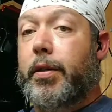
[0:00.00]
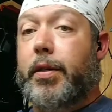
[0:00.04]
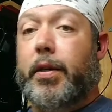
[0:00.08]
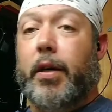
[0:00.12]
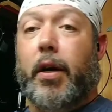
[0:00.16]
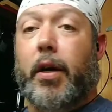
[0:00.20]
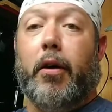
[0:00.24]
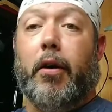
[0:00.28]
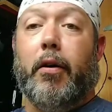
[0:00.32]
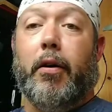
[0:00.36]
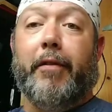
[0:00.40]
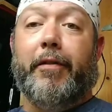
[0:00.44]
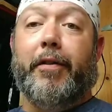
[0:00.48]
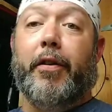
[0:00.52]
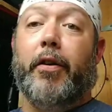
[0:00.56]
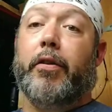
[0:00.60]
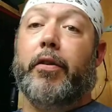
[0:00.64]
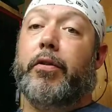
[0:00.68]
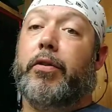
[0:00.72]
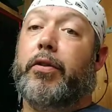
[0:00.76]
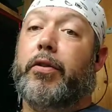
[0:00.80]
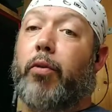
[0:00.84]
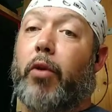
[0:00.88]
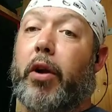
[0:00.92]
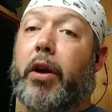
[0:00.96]
So if
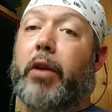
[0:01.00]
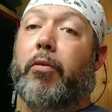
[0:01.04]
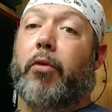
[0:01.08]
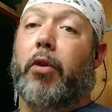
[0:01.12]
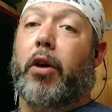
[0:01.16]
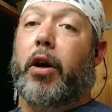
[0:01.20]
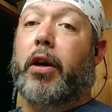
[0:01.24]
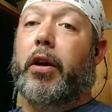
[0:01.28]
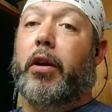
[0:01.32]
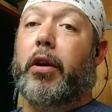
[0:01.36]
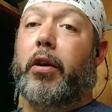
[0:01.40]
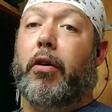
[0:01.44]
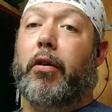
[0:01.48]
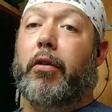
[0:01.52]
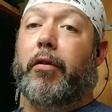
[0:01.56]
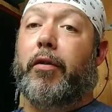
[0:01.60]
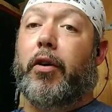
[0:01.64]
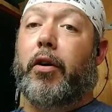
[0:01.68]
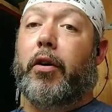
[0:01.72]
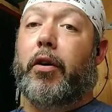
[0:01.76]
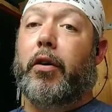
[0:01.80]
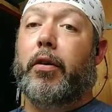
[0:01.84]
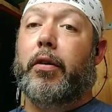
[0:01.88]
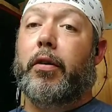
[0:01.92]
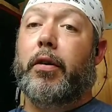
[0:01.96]
you're 21 and
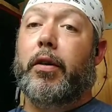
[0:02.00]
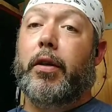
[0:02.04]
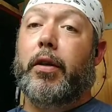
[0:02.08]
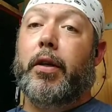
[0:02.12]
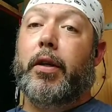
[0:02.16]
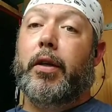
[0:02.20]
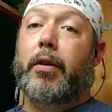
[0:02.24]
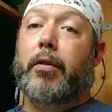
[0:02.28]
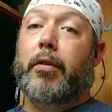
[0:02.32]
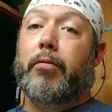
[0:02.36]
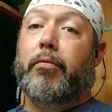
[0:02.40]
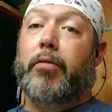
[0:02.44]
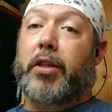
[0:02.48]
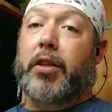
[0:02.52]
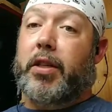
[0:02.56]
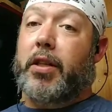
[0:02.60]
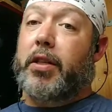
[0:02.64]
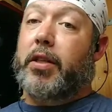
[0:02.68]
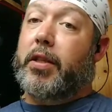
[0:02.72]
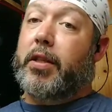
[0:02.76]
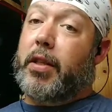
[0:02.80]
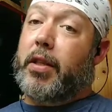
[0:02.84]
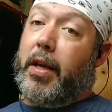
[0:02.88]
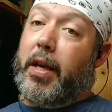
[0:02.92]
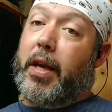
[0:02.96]
over,
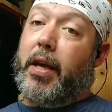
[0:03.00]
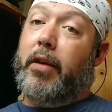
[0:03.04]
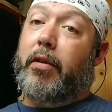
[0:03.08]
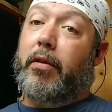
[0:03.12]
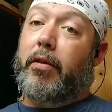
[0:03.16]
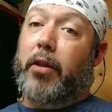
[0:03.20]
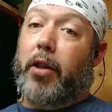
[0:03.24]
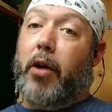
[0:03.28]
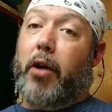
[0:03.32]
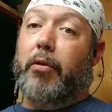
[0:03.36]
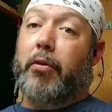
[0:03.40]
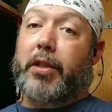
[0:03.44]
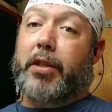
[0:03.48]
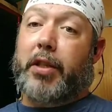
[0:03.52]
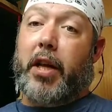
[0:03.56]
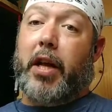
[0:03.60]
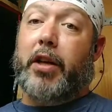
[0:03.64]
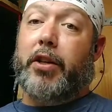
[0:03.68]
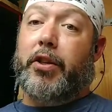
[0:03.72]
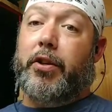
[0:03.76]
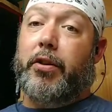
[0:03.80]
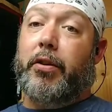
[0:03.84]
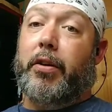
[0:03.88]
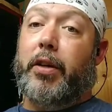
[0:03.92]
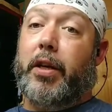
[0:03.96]
which is the lowest
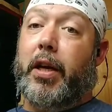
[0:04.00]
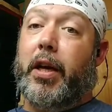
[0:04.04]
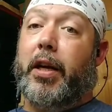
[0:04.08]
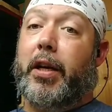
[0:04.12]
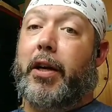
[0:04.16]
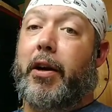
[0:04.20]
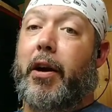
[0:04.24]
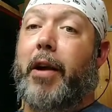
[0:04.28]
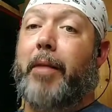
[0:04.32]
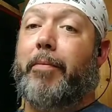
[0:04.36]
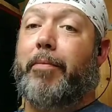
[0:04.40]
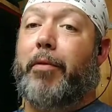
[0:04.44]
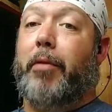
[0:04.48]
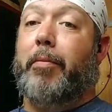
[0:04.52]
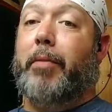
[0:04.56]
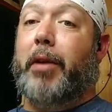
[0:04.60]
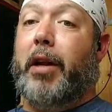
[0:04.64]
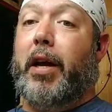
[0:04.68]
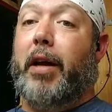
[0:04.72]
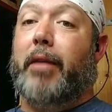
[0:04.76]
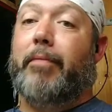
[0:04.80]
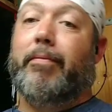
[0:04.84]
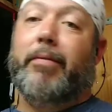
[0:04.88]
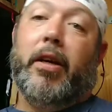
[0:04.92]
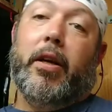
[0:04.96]
age you can get a carry
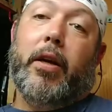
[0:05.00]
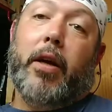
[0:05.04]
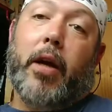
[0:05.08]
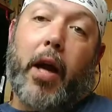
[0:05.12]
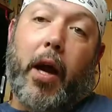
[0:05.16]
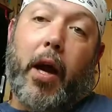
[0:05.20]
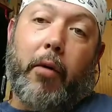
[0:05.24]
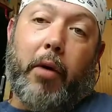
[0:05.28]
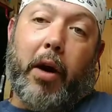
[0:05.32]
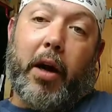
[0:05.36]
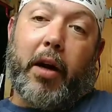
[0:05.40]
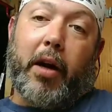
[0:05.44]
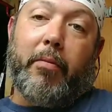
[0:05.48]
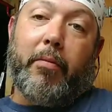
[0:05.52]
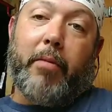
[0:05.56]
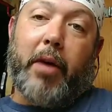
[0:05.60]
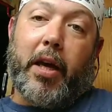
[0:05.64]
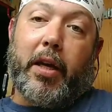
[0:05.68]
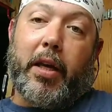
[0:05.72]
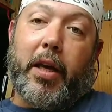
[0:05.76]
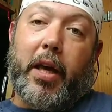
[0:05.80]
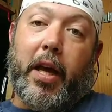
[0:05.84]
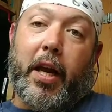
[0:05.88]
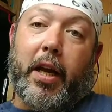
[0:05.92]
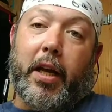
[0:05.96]
permit at, I
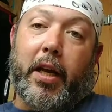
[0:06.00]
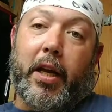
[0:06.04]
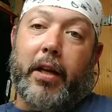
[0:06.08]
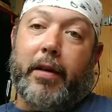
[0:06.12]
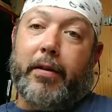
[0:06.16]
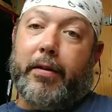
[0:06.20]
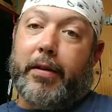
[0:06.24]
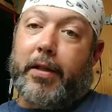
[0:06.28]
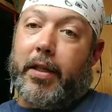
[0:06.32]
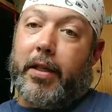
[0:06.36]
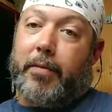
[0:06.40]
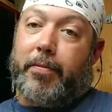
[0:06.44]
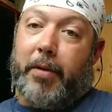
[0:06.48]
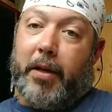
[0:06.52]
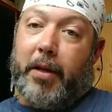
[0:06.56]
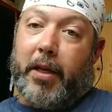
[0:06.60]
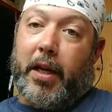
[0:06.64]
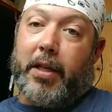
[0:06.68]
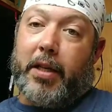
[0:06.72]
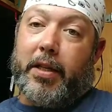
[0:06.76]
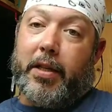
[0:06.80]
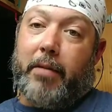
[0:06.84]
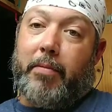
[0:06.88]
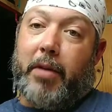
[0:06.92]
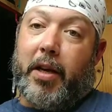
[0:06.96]
recommend getting it just
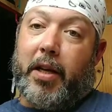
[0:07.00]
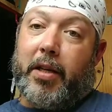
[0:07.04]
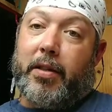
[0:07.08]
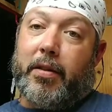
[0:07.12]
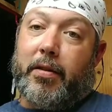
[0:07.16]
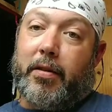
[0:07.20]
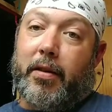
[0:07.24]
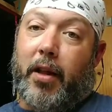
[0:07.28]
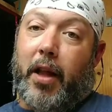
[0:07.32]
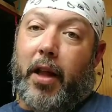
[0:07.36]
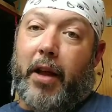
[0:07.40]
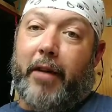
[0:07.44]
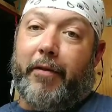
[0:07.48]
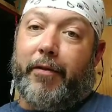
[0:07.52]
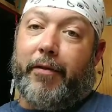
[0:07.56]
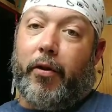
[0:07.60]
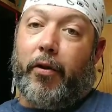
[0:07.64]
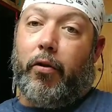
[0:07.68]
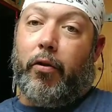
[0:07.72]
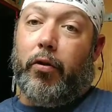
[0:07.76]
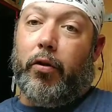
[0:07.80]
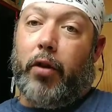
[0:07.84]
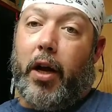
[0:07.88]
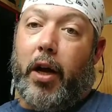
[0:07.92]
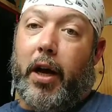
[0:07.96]
because it makes life
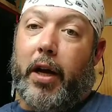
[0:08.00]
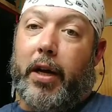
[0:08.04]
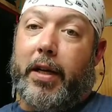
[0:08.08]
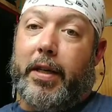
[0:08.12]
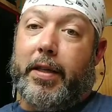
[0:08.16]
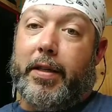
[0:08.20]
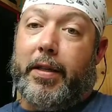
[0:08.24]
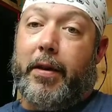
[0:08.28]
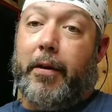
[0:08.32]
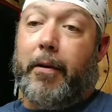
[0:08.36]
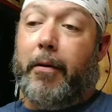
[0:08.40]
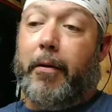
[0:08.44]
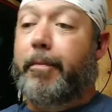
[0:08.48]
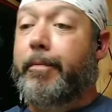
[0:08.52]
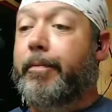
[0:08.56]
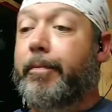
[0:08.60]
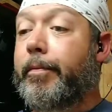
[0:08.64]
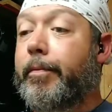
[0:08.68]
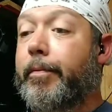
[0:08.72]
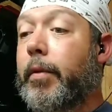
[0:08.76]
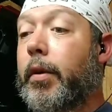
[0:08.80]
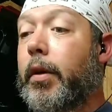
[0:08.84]
a whole lot easier.